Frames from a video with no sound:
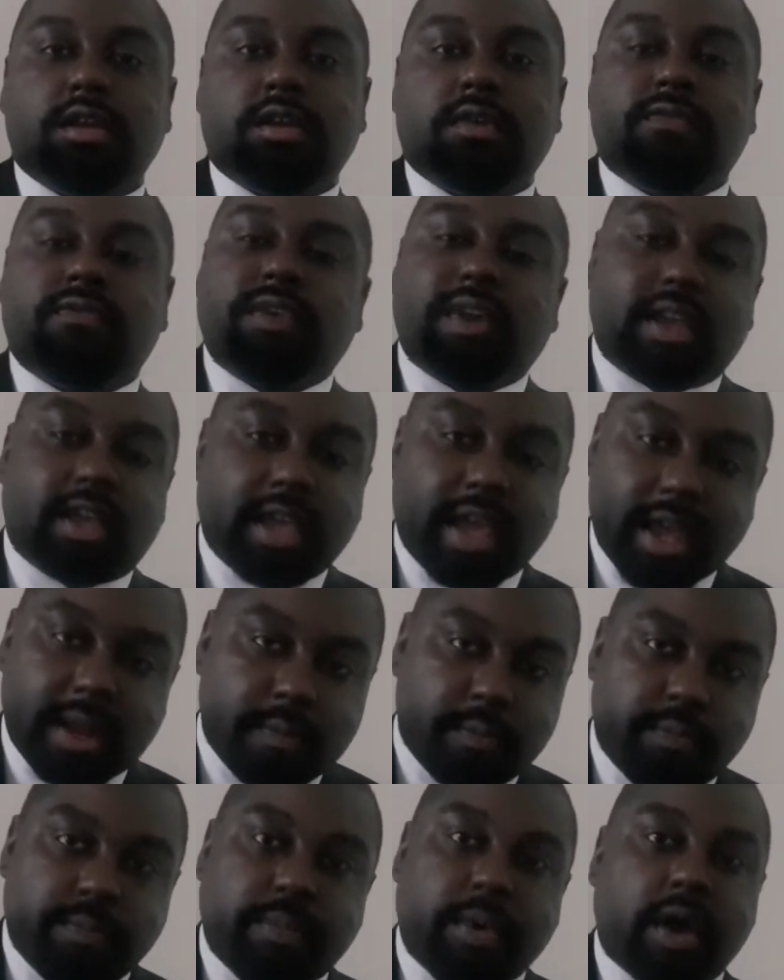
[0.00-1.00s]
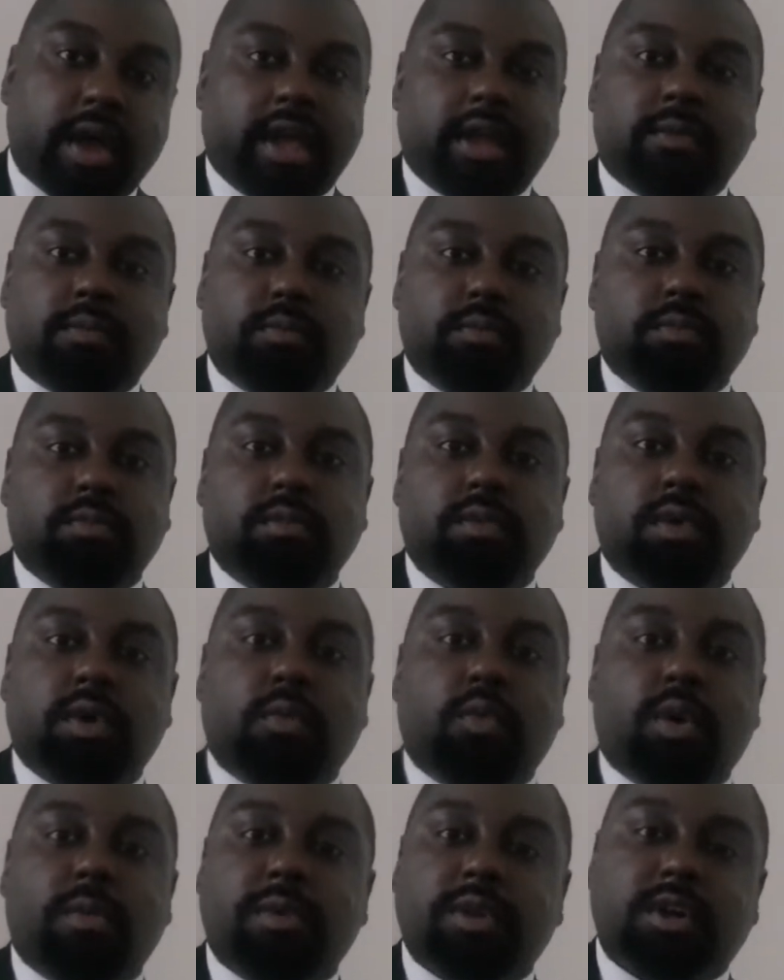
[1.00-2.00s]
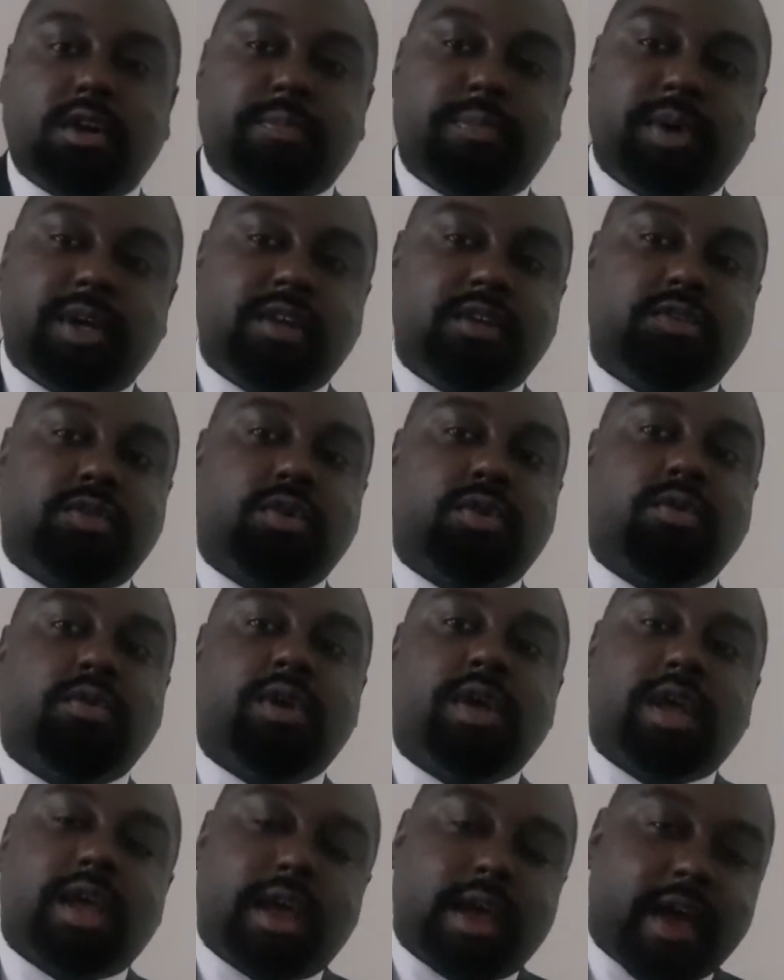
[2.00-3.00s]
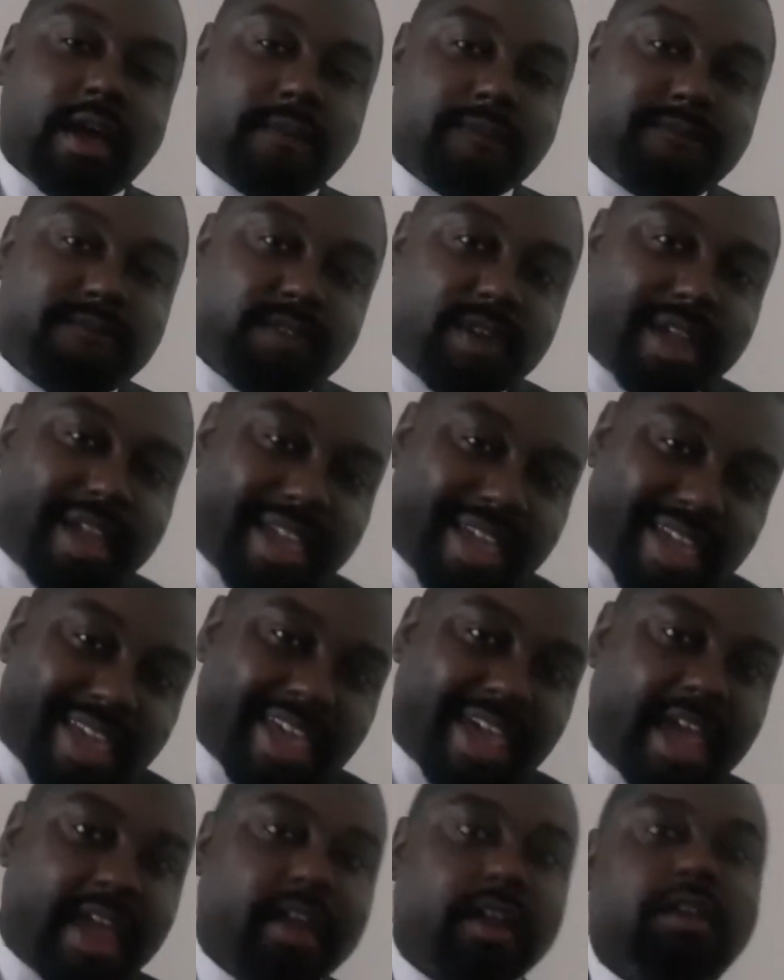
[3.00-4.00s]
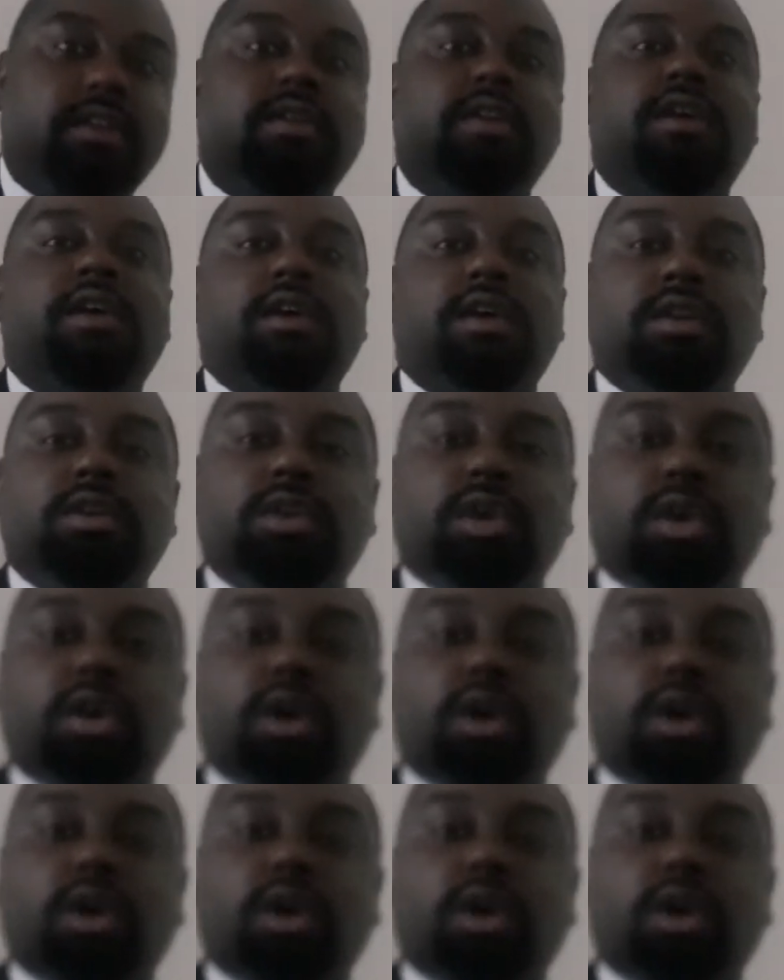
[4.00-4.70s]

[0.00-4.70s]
Forget putting women on a pedestal and forget, you